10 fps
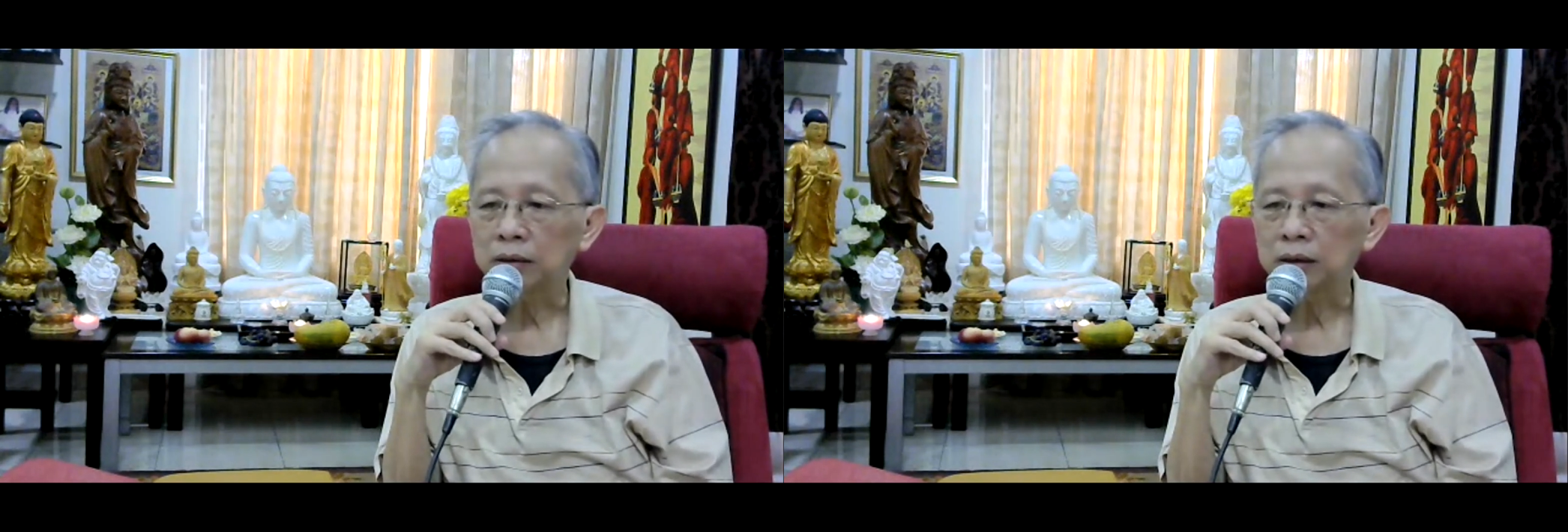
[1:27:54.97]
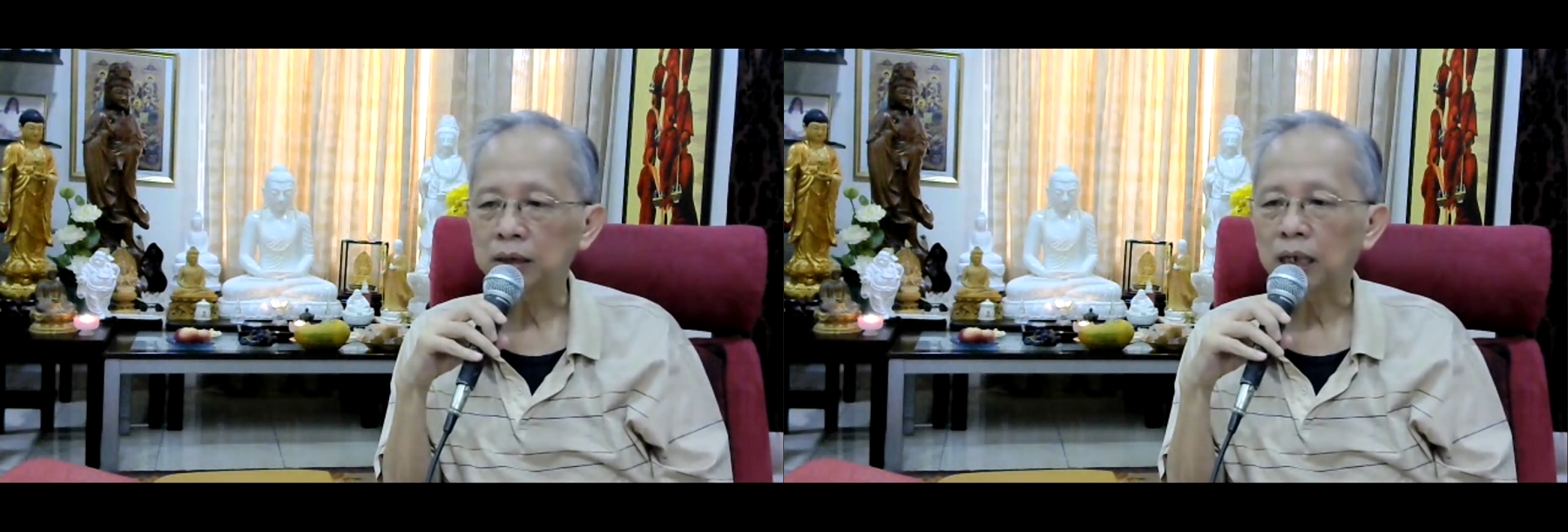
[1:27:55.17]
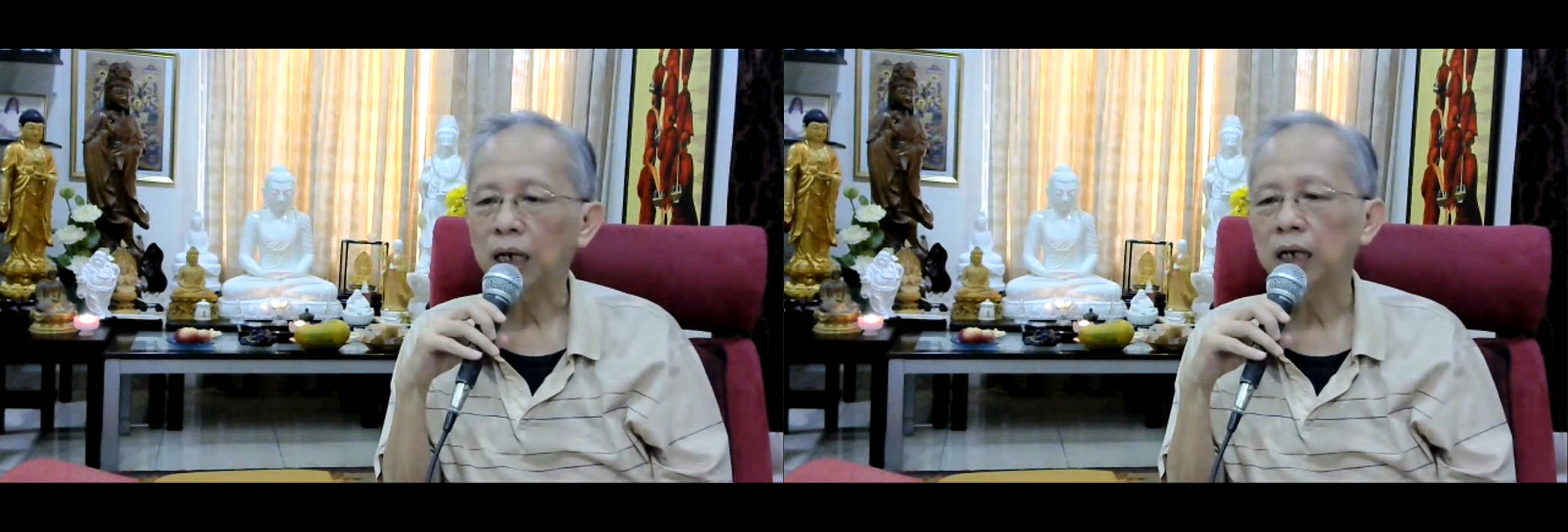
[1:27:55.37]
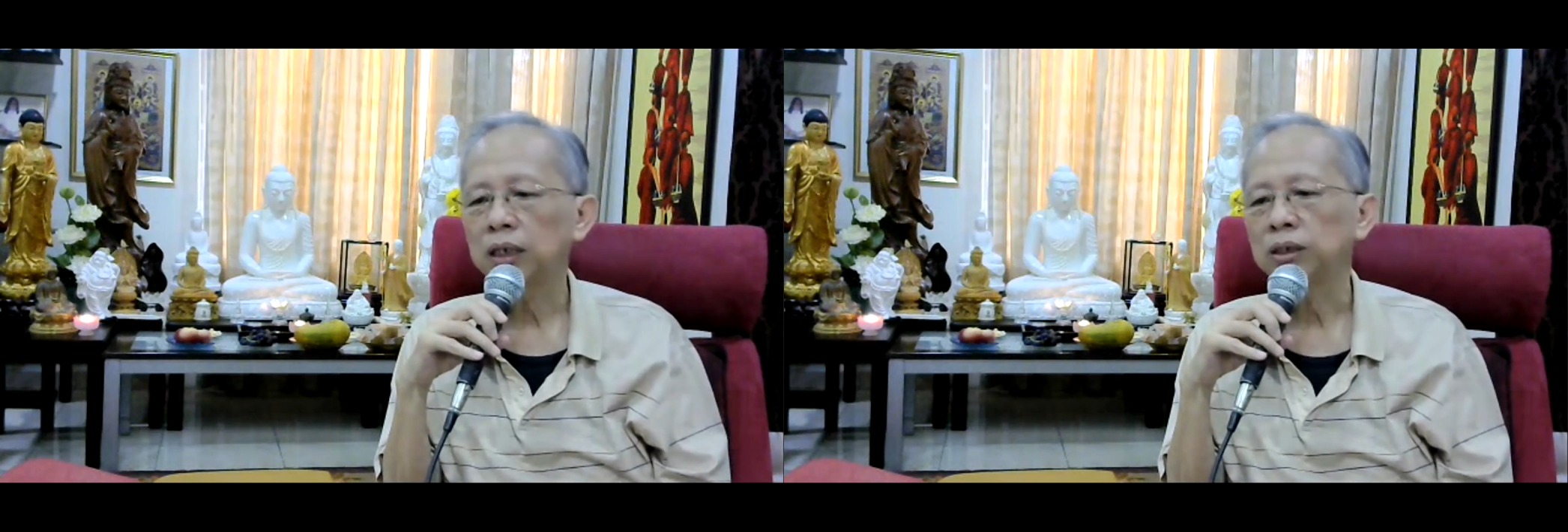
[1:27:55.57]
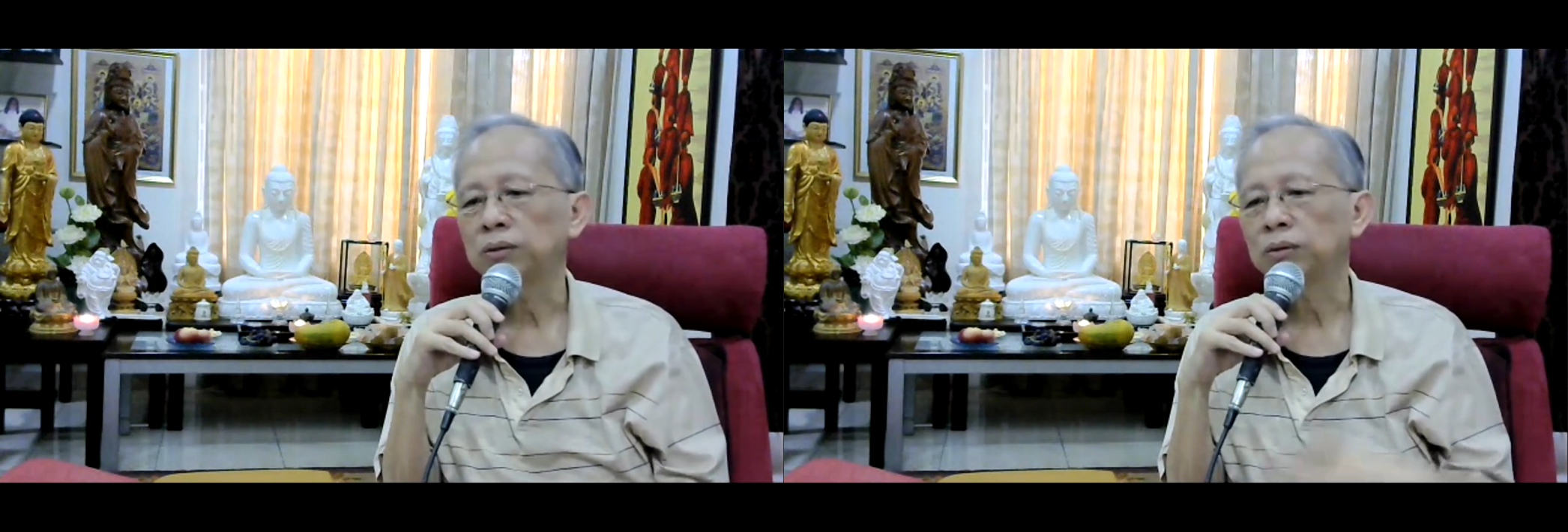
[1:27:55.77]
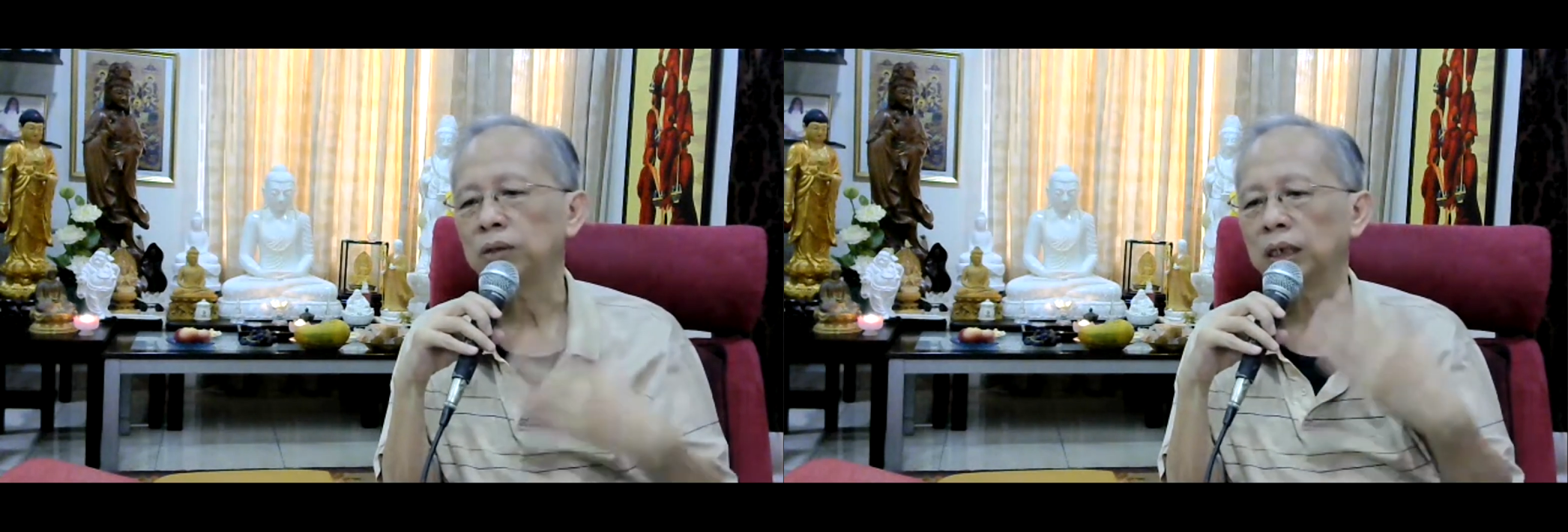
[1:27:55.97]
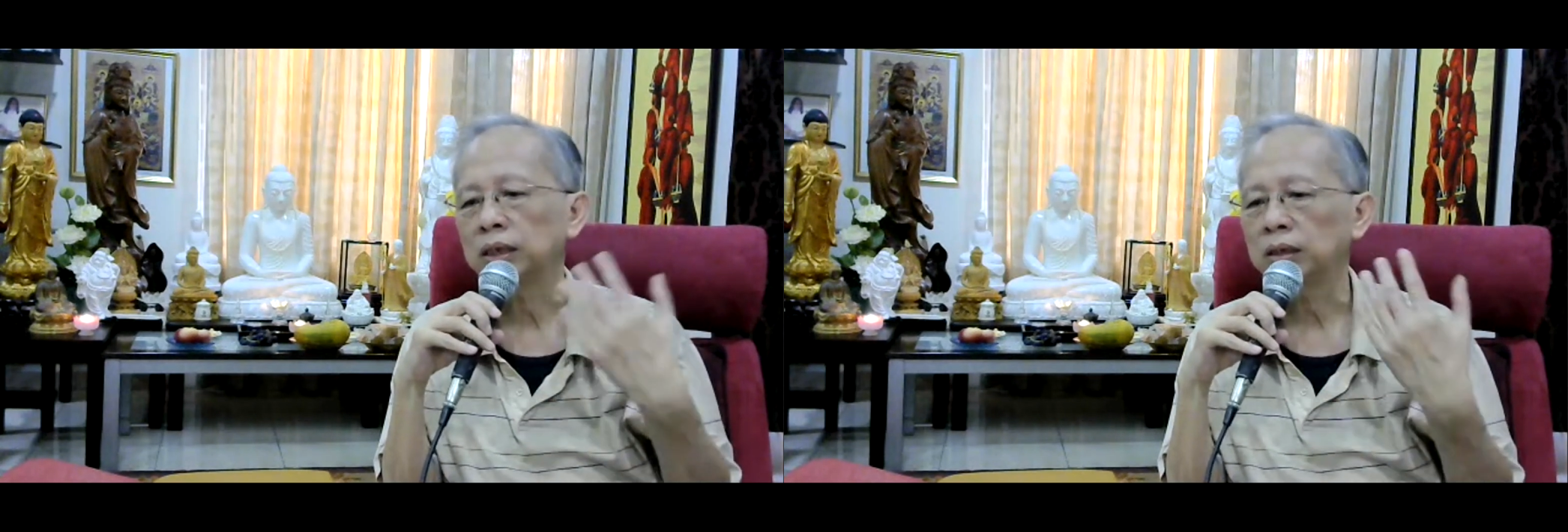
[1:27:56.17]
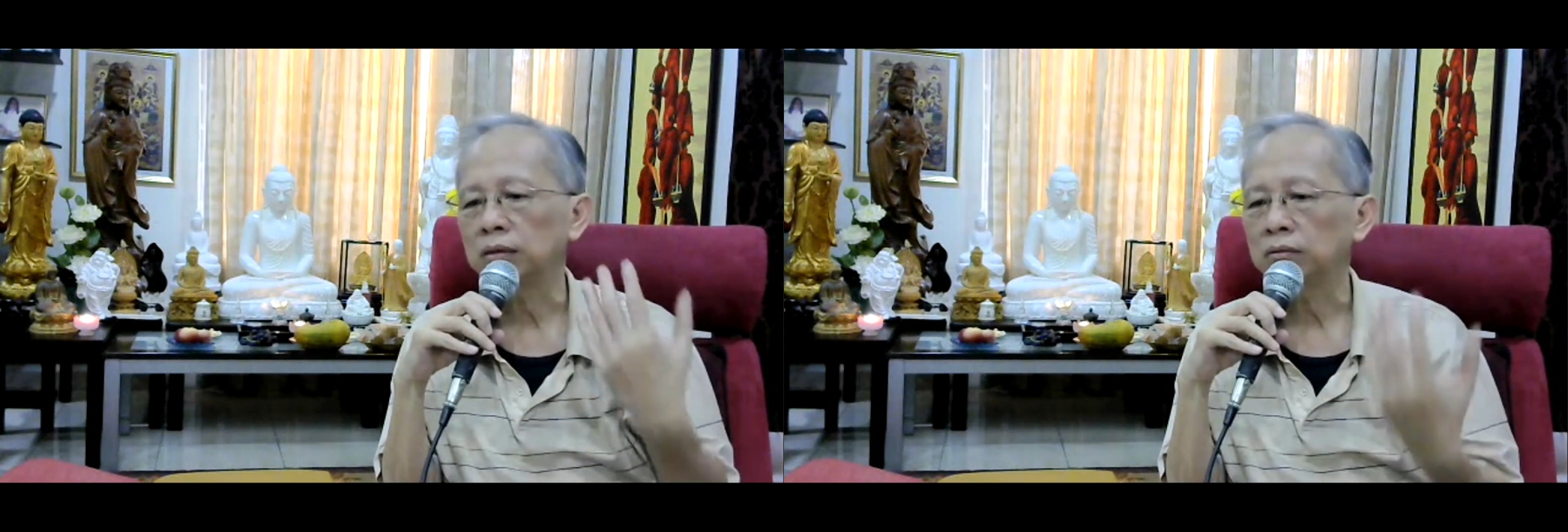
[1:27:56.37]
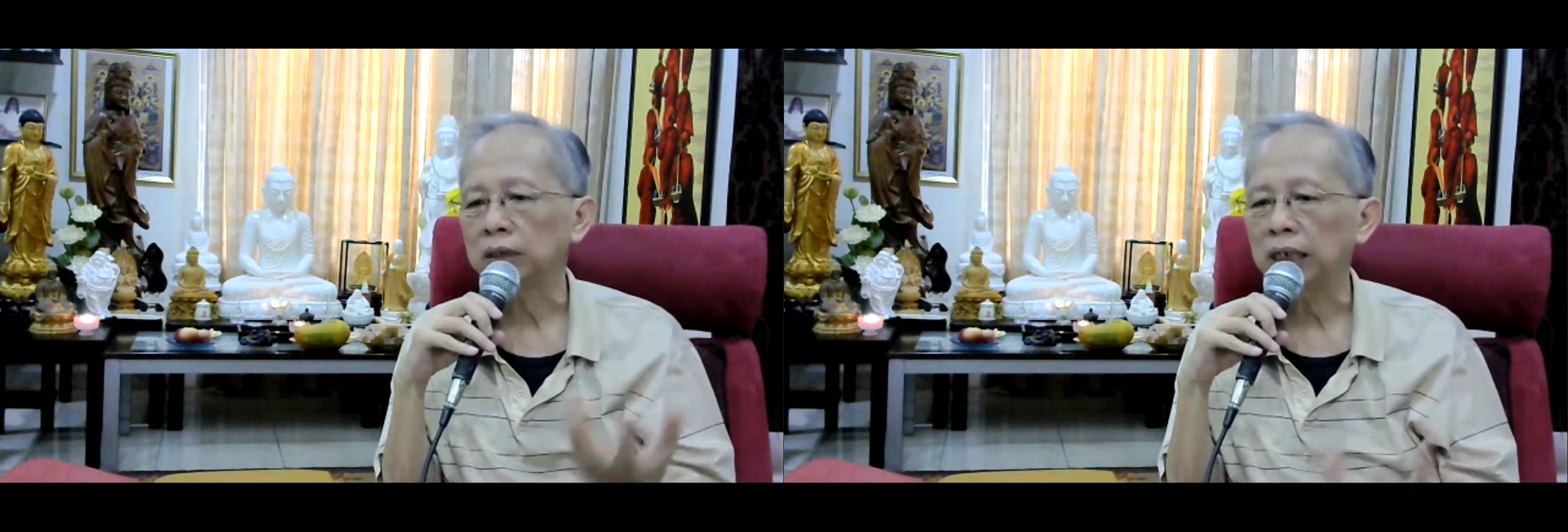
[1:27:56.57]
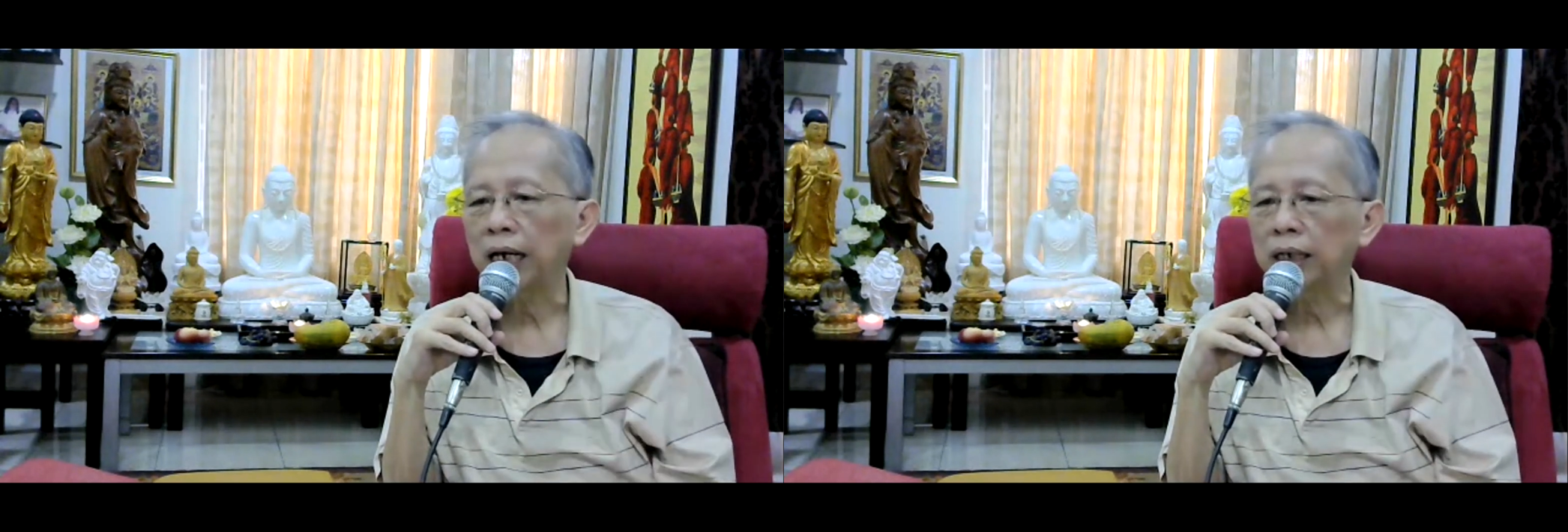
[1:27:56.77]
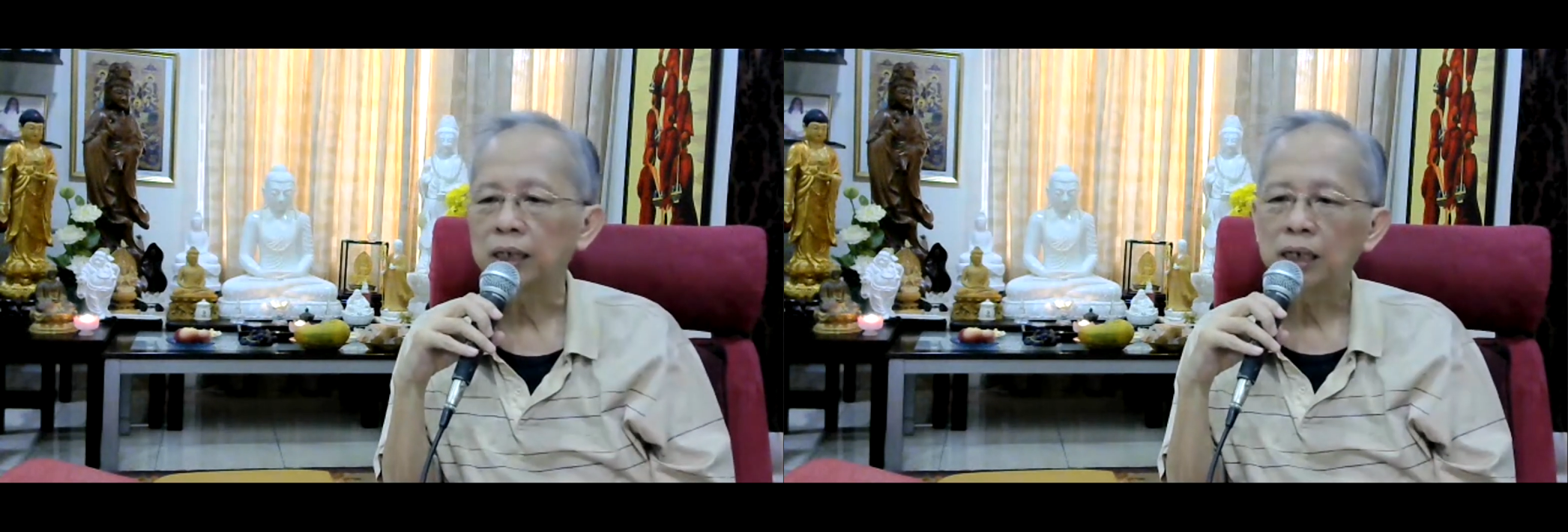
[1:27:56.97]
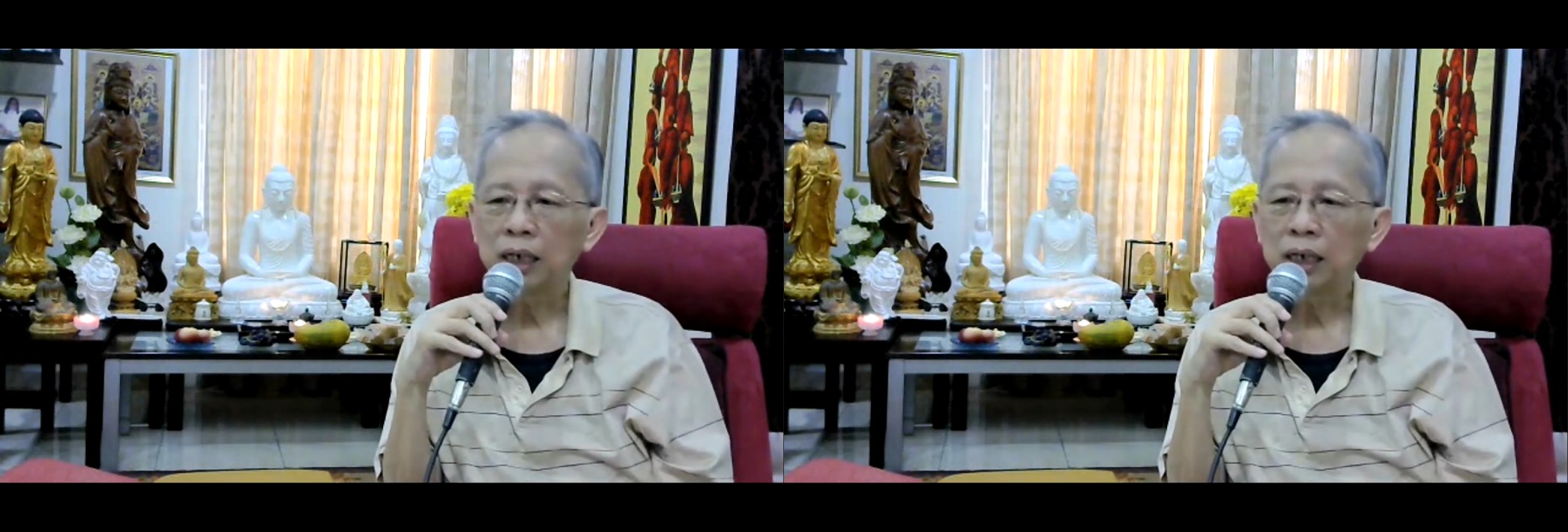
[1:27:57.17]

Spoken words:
I still react.